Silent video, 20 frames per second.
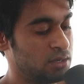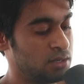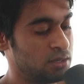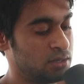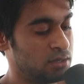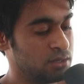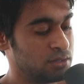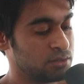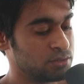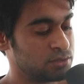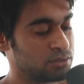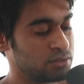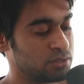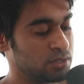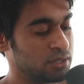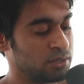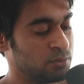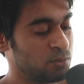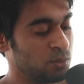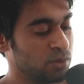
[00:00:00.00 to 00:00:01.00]

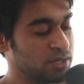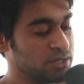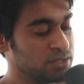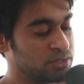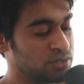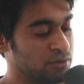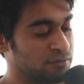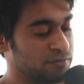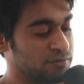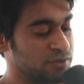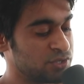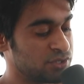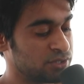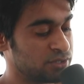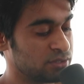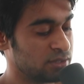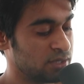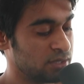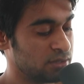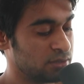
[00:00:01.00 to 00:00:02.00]
And what is your
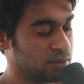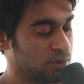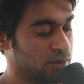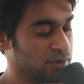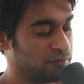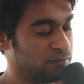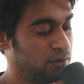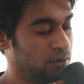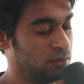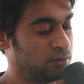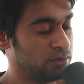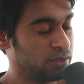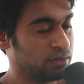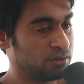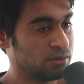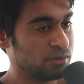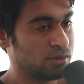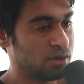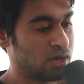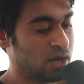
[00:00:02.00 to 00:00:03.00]
vision then going
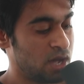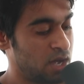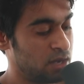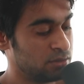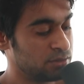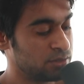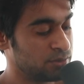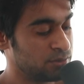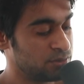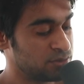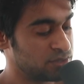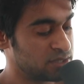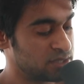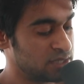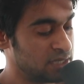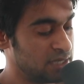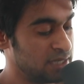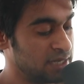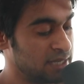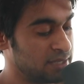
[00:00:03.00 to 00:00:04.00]
forward? How do you
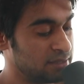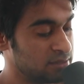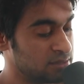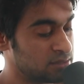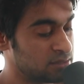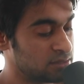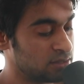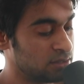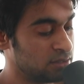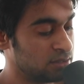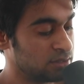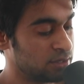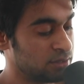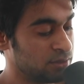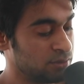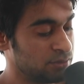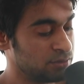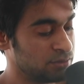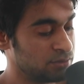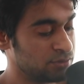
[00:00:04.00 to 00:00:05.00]
see like this,
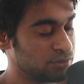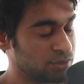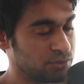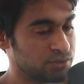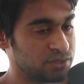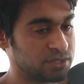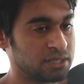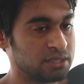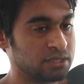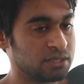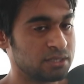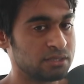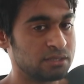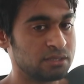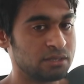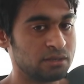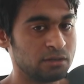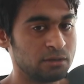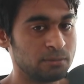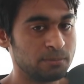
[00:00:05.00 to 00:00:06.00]
do you see
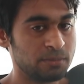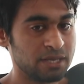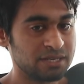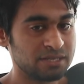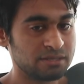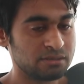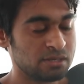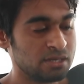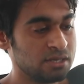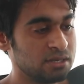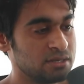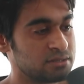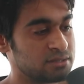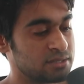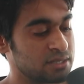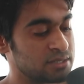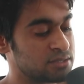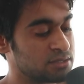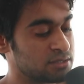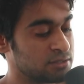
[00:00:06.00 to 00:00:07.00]
that there will be
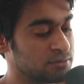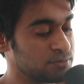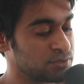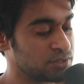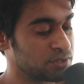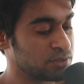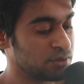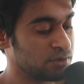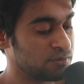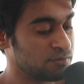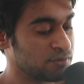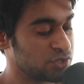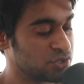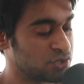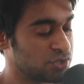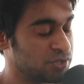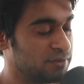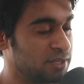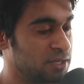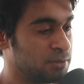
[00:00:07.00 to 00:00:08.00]
systems, in
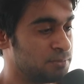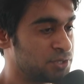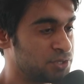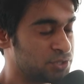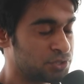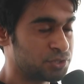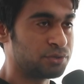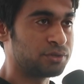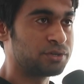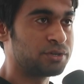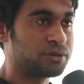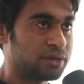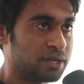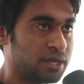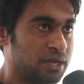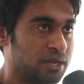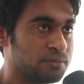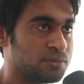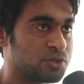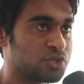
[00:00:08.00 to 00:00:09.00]
which developers could
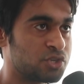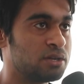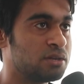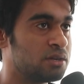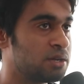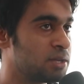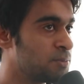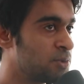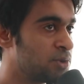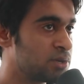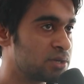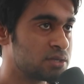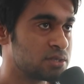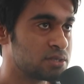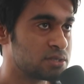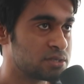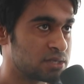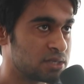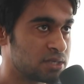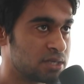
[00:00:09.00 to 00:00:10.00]
create machine learning
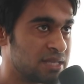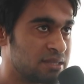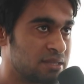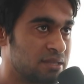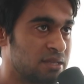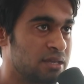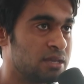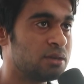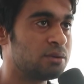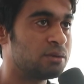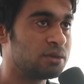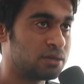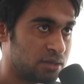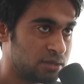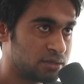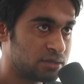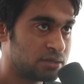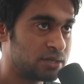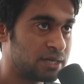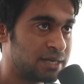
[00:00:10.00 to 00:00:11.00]
models in Hindi
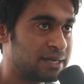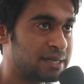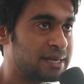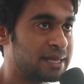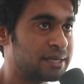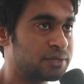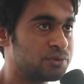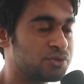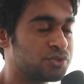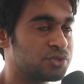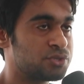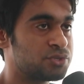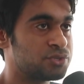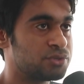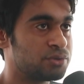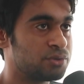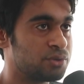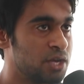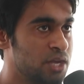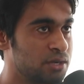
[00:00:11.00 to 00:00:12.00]
or other Indic
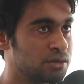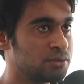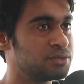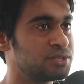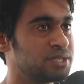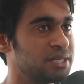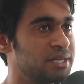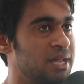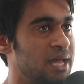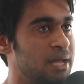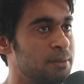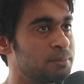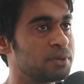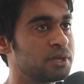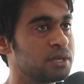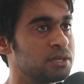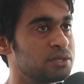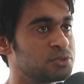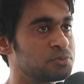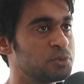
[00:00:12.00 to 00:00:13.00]
languages? Do you see it
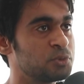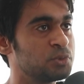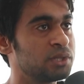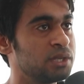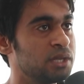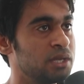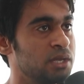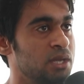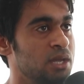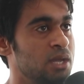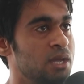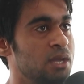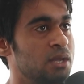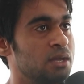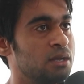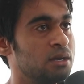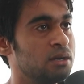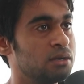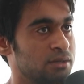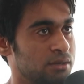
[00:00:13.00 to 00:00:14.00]
happening smoothly,
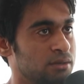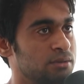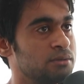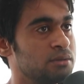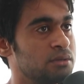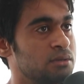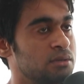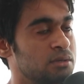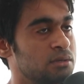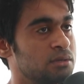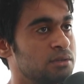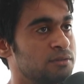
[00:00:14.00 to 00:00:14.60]
in